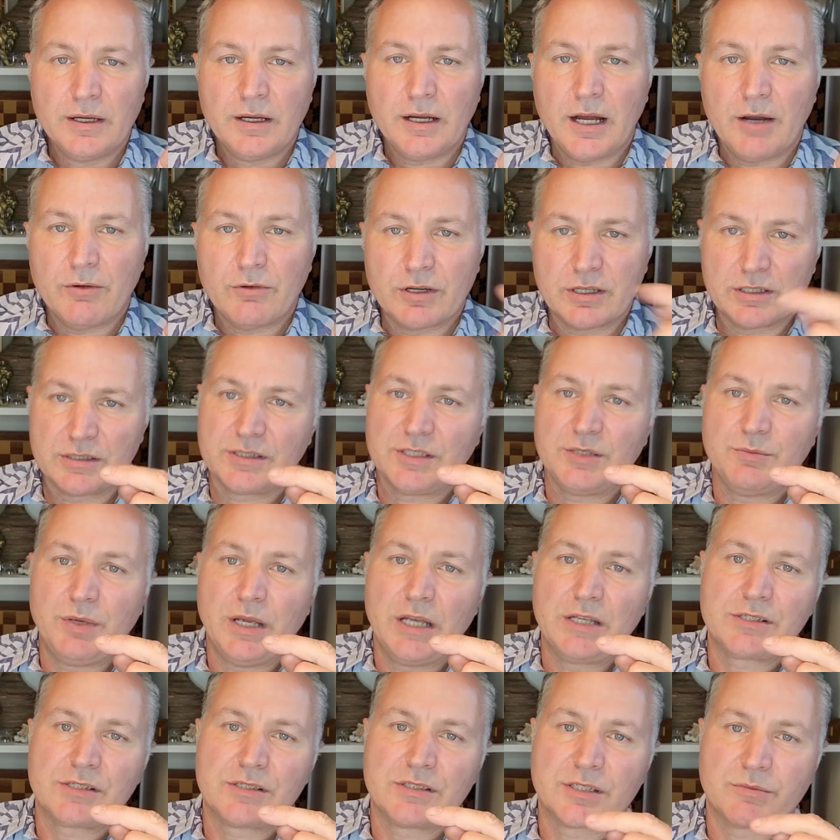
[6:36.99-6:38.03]
I want to see
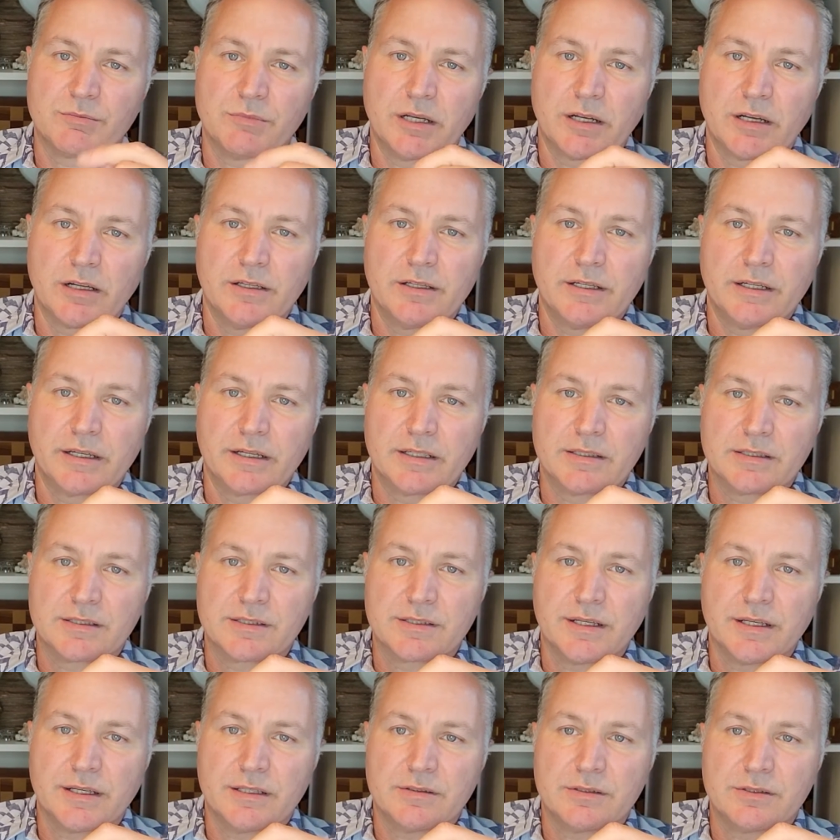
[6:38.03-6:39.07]
patients in my clinic
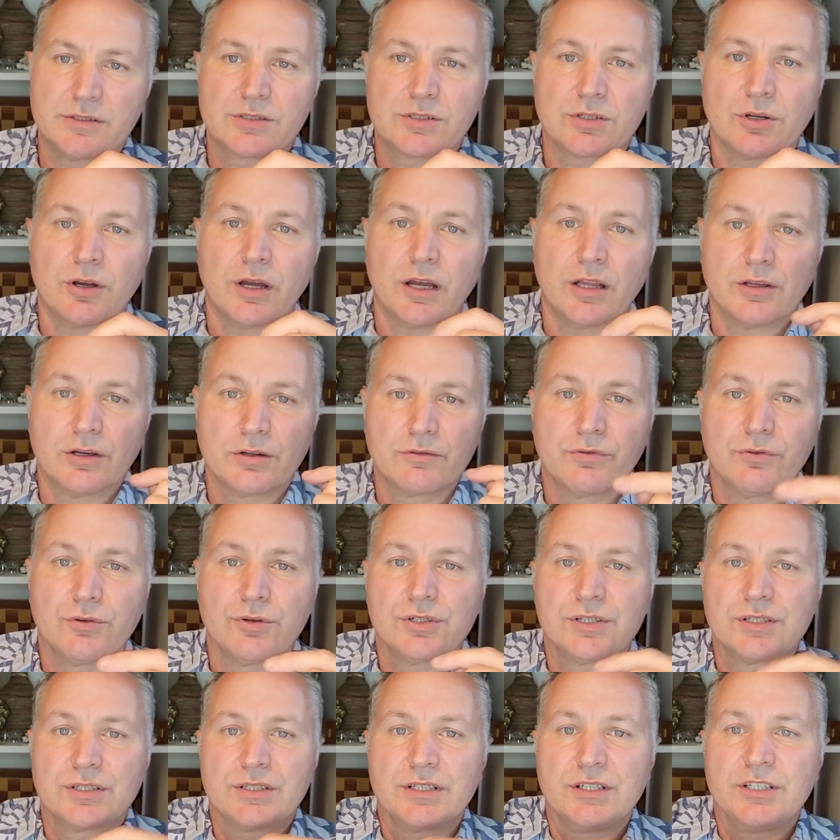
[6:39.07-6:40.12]
instead. So I look
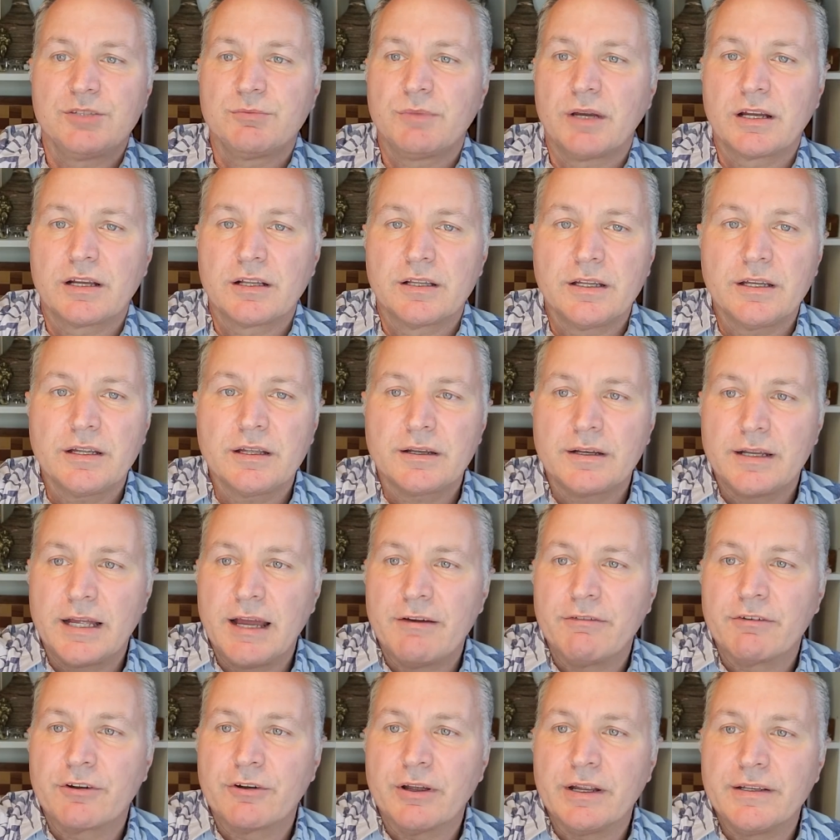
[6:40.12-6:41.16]
forward to seeing you in my clinic.
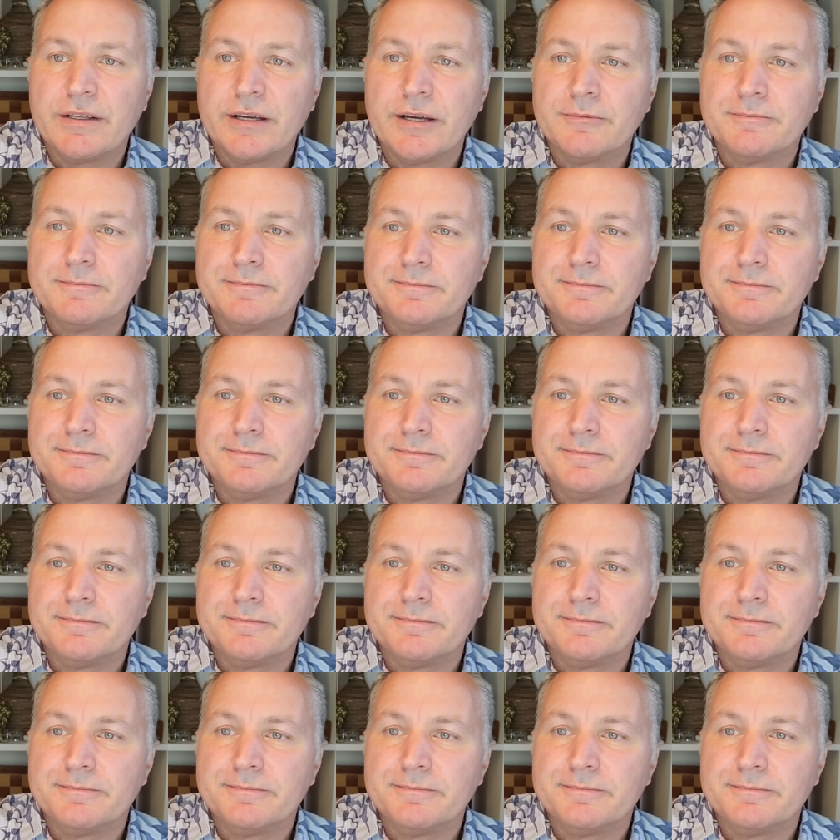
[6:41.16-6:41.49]
Have a great day.